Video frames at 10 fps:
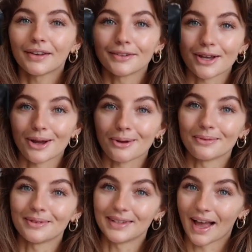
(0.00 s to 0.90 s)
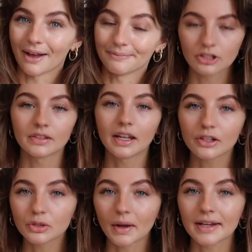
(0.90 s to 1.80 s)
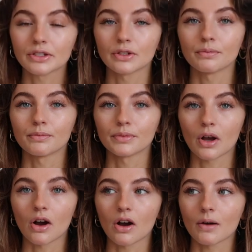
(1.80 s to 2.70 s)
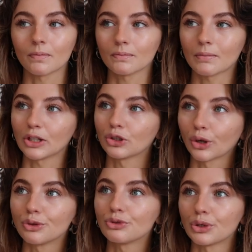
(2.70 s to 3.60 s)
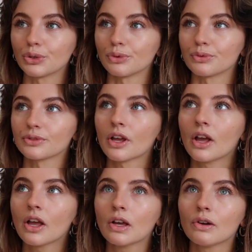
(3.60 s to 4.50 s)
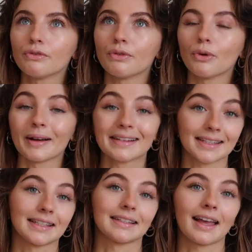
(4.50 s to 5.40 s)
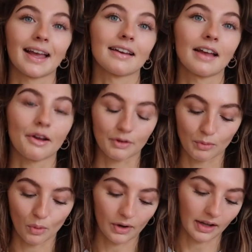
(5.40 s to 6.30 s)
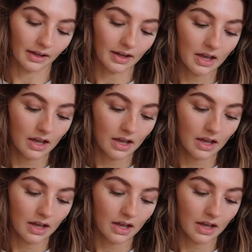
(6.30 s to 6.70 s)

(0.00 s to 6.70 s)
so yeah so the next two items are my go-to's for my skincare every morning